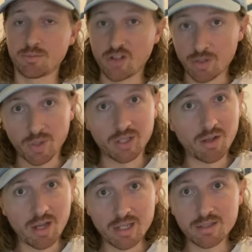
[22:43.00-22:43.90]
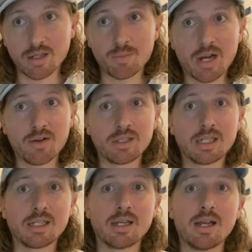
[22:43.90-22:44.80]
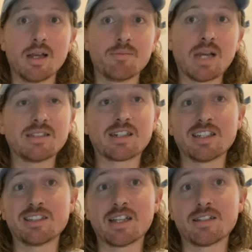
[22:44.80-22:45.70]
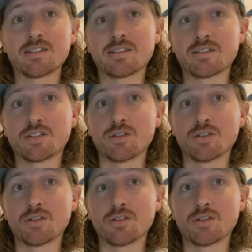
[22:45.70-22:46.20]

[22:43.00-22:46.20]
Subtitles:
Very polite, apparently, basically says